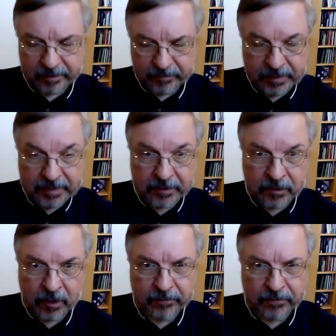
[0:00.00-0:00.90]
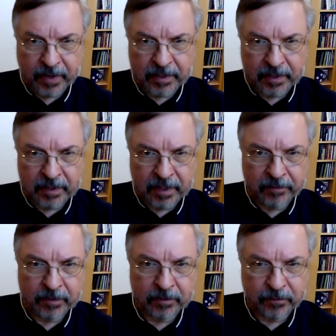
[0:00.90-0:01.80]
we did not find any
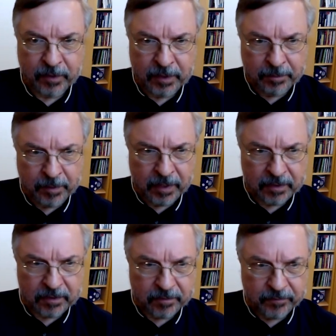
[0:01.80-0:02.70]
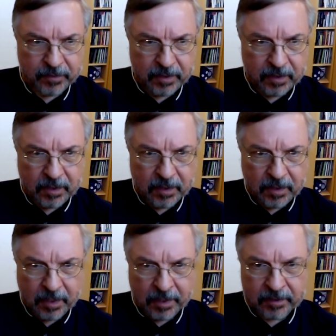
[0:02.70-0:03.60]
evidence for EPS.
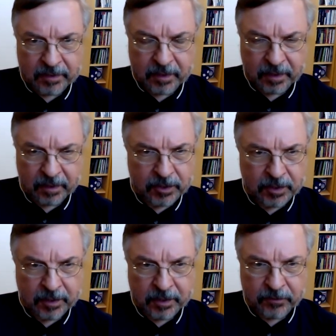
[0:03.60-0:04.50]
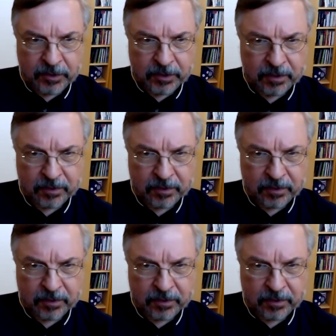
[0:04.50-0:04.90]
And actually, literature